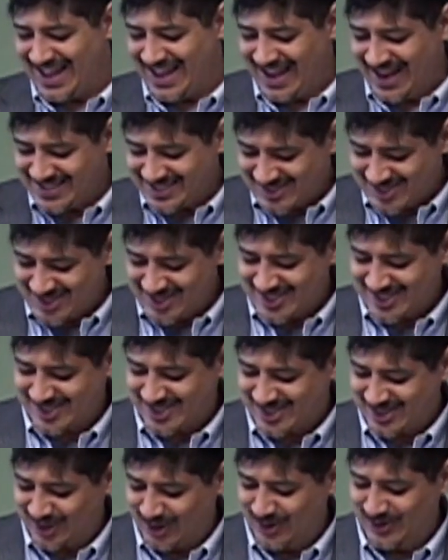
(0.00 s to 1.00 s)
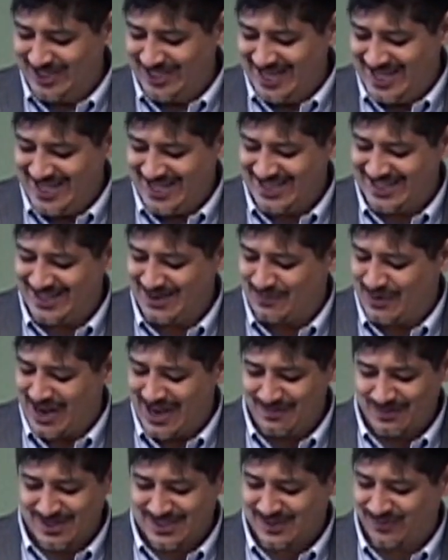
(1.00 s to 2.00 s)
That's just so neat. The
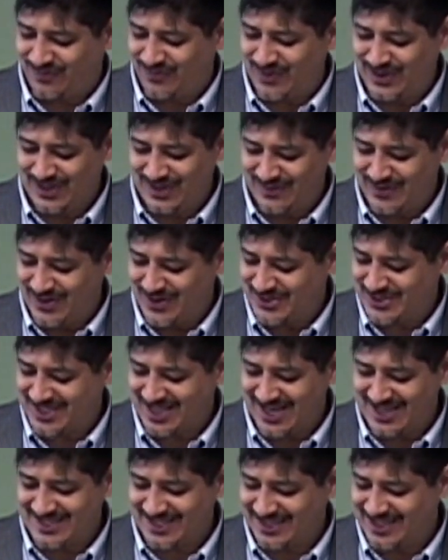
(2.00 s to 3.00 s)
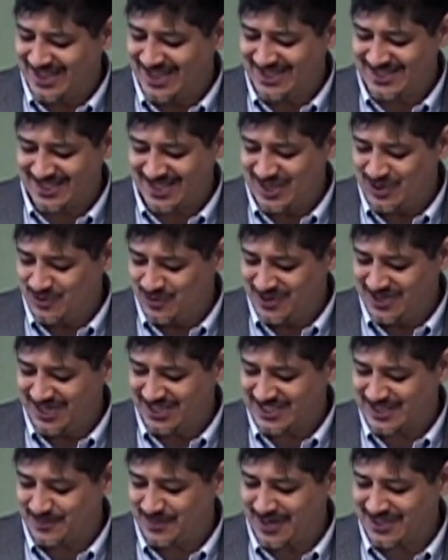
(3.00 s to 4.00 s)
Bible's full of those kinds of things that you wouldn't
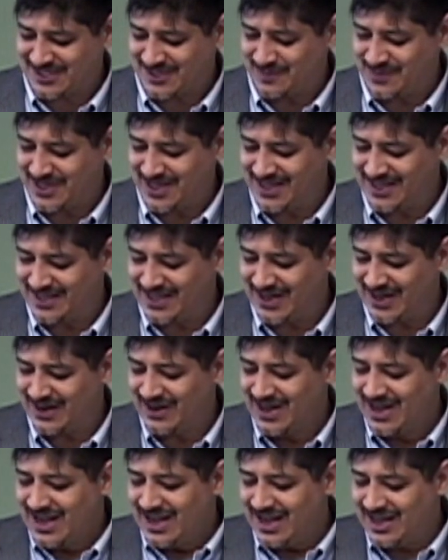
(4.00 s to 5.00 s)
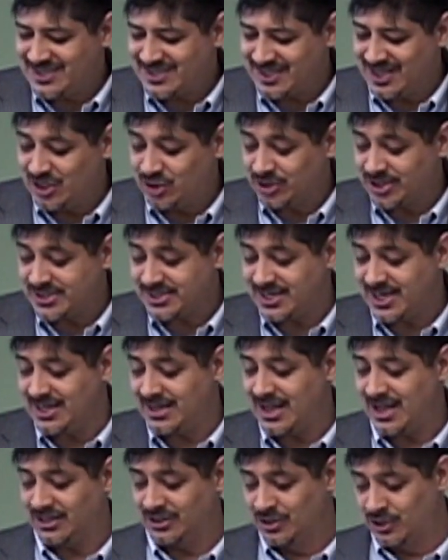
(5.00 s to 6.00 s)
expect to be in there. It's
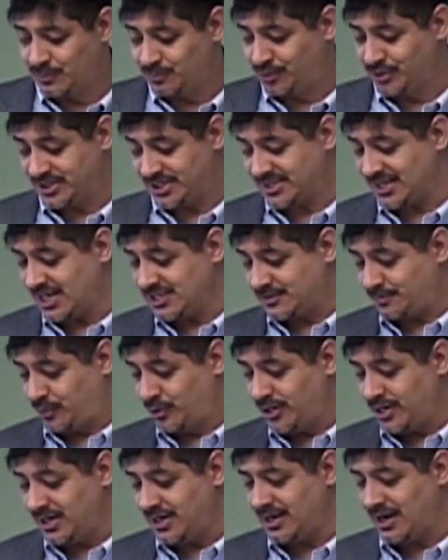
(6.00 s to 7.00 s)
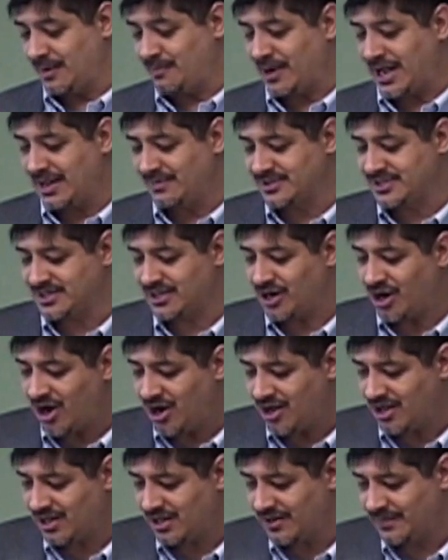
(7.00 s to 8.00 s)
interesting that Luke put, decides to put it in our Bibles at
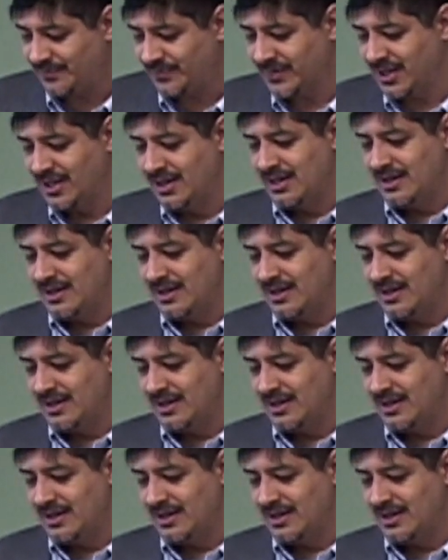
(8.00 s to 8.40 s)
all.